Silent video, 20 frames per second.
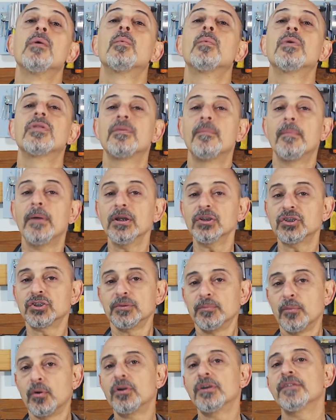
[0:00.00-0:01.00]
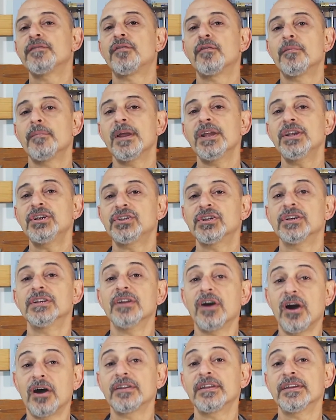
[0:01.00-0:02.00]
with much more information
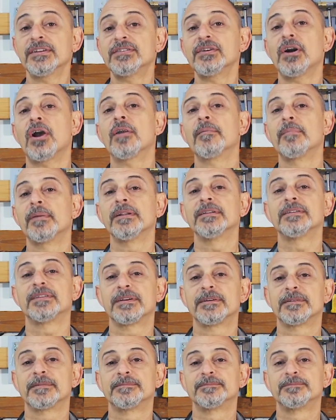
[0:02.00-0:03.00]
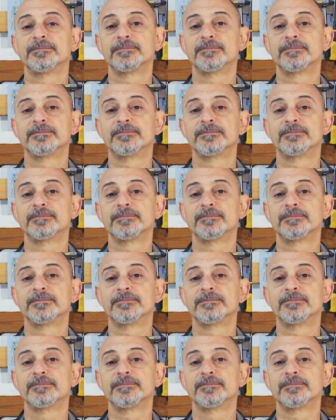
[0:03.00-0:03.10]
on guitar building.